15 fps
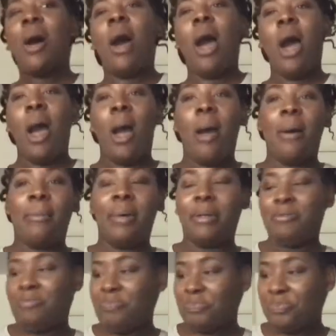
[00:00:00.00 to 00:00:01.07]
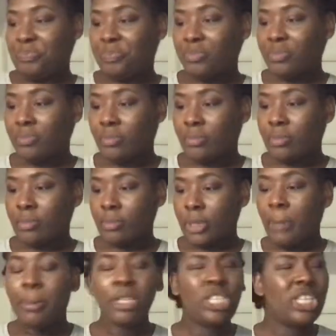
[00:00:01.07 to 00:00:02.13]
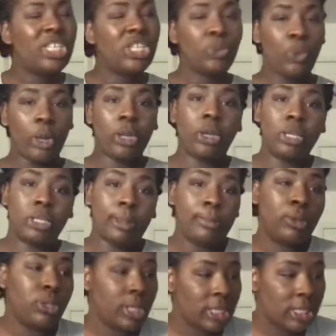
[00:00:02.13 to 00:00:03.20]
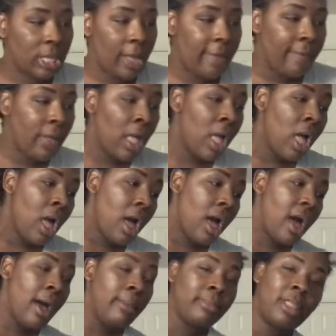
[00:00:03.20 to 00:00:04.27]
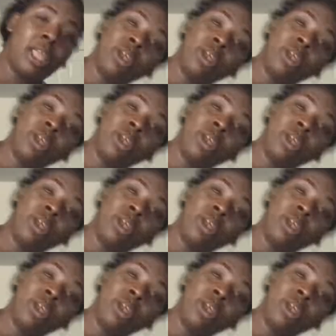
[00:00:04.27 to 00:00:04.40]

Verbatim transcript: Um, but yeah just working on some music stuff um,